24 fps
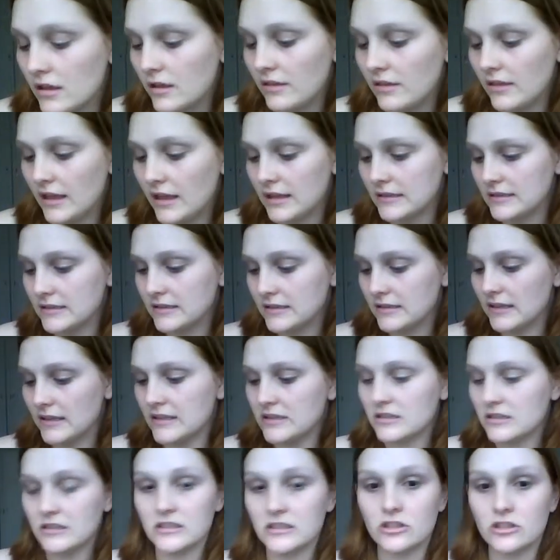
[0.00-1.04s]
That's
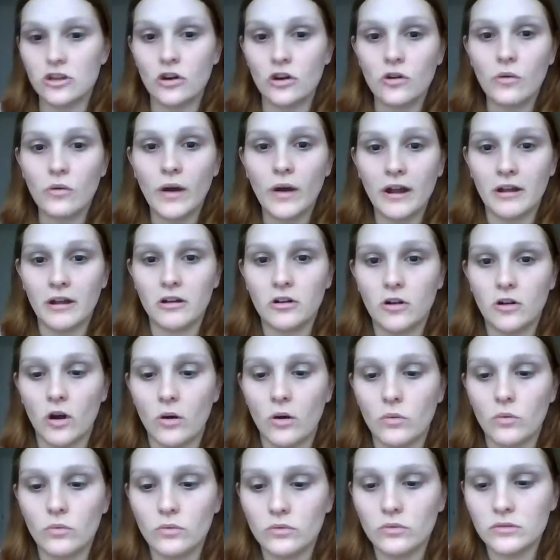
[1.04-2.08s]
this, because it's got quite a
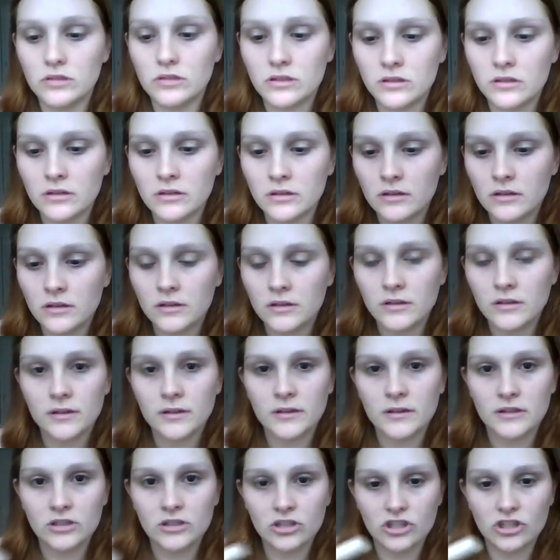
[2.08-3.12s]
gold
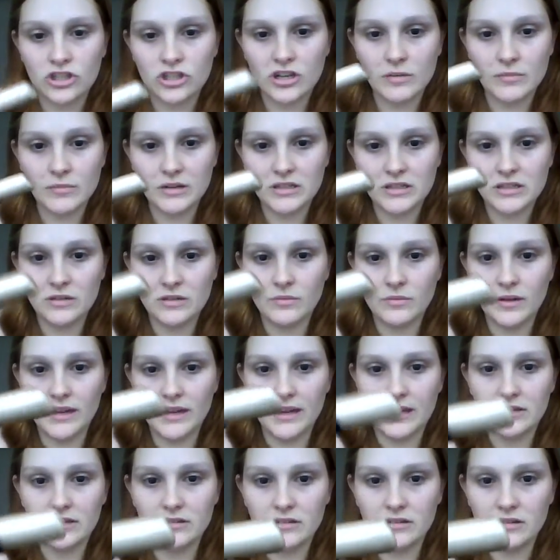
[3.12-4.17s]
shimmer to
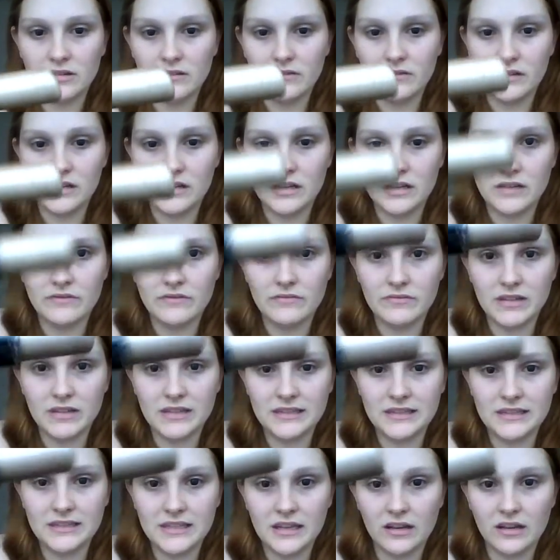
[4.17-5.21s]
it. I don't know if you can even really
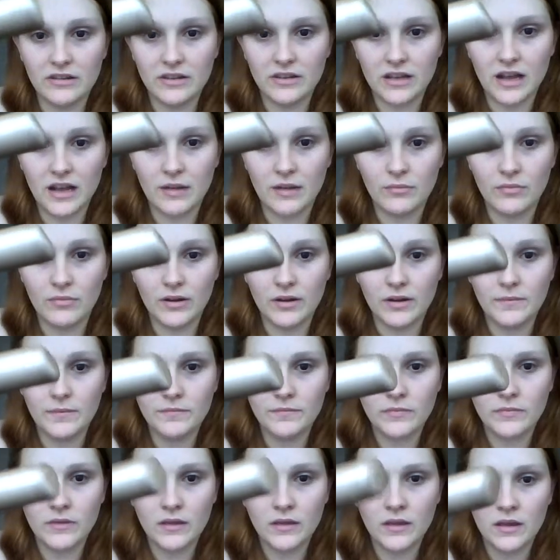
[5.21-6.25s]
see it on the camera.
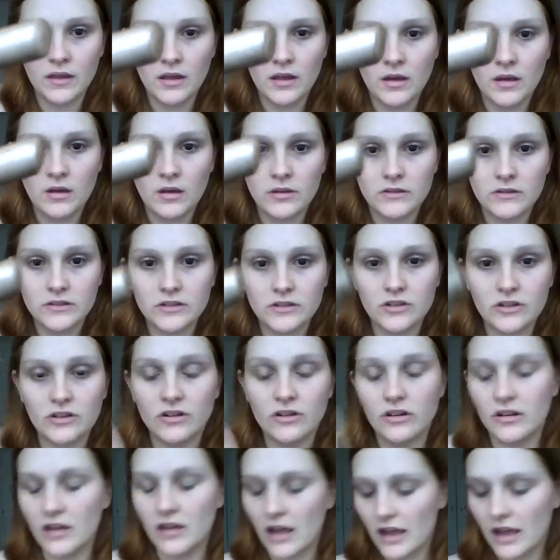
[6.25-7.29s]

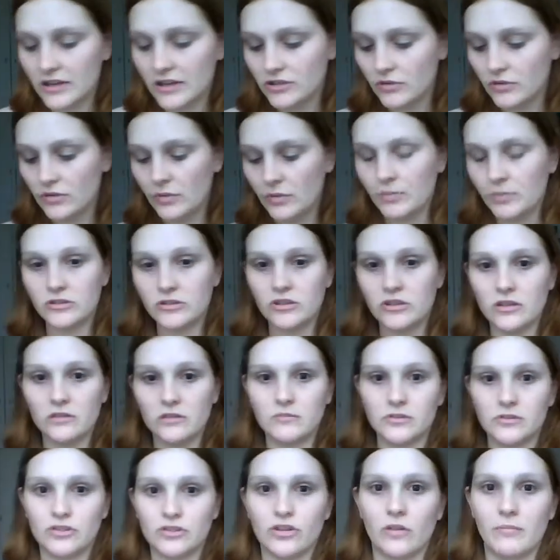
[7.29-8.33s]
So I don't want to put too
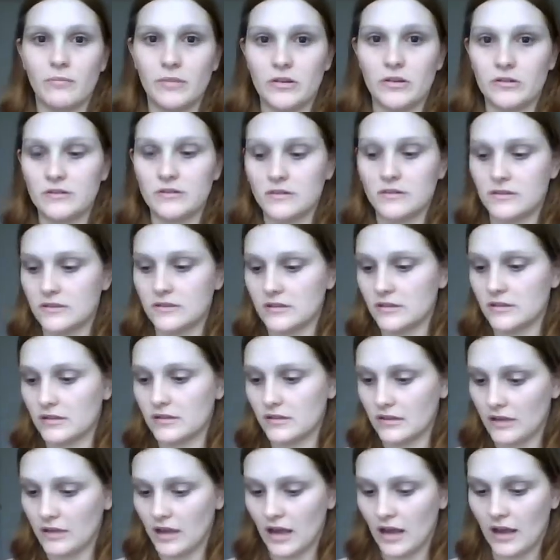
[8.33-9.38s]
much on because
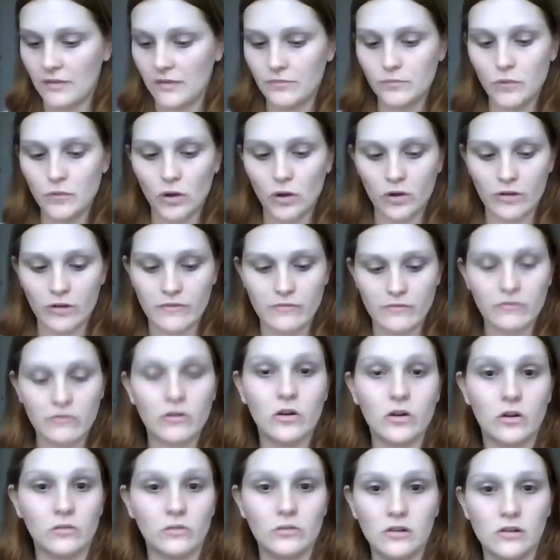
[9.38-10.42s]
I'm not going for a
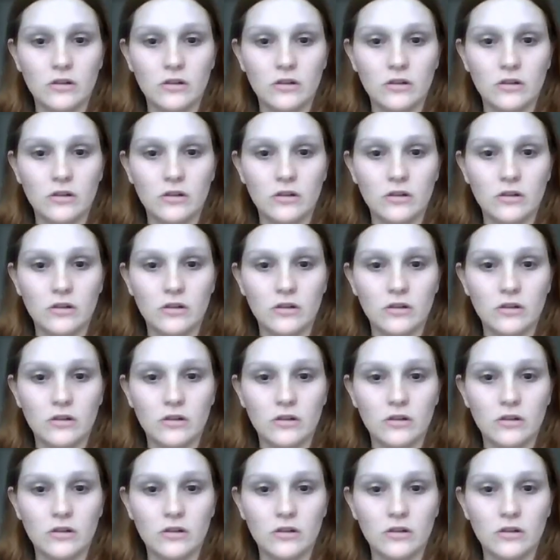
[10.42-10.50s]
gold